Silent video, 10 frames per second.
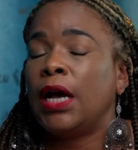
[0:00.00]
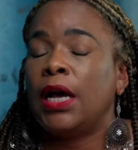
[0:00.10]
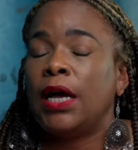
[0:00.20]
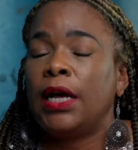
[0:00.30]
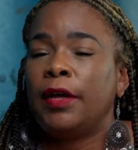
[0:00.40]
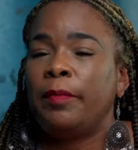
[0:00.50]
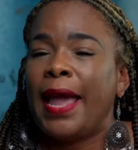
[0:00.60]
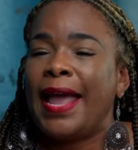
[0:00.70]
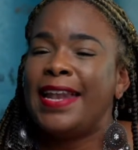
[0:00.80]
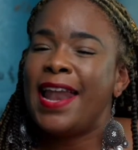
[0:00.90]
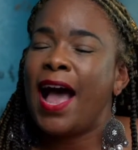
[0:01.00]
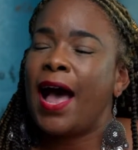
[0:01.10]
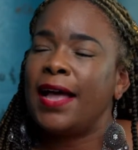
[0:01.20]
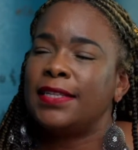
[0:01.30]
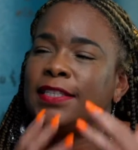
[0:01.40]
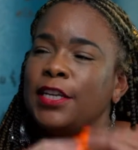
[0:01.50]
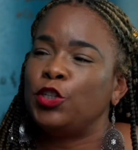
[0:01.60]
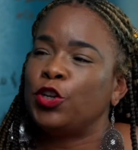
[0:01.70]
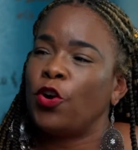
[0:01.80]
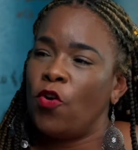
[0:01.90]
And not
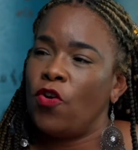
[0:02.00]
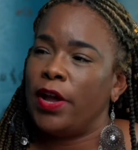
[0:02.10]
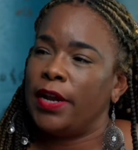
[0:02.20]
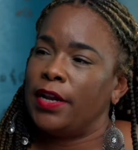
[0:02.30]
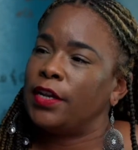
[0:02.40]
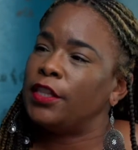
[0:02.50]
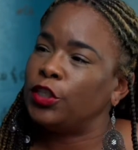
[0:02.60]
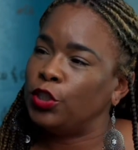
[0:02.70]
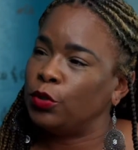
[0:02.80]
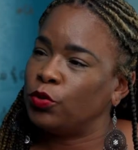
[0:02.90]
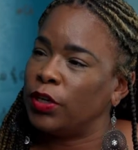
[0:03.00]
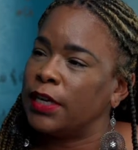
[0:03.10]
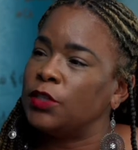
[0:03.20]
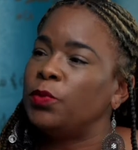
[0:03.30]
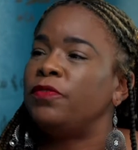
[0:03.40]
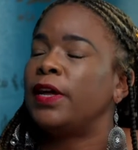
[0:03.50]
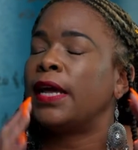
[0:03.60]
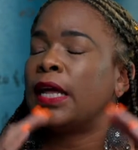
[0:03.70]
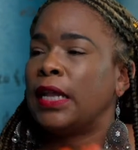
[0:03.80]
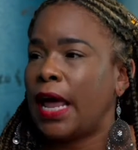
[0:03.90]
center on the children, because we felt
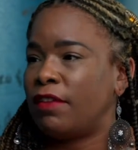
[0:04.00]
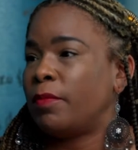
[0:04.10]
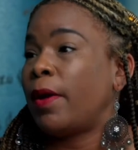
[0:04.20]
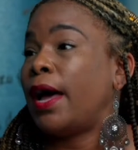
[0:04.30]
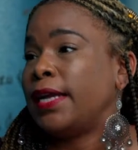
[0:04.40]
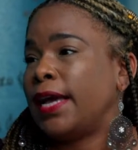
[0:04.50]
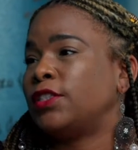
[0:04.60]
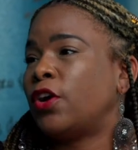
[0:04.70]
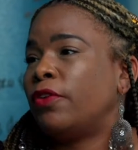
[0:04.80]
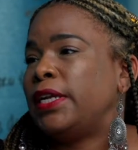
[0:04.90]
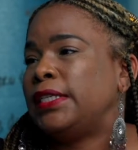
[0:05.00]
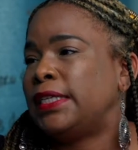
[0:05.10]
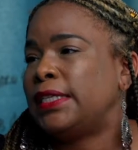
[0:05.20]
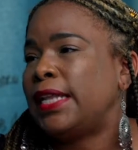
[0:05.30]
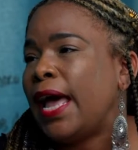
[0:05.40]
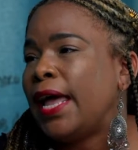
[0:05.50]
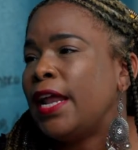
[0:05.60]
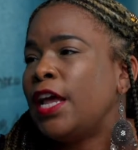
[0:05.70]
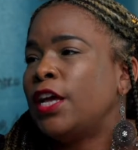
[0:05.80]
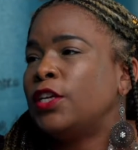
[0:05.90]
like a lot of the podcasts already did that.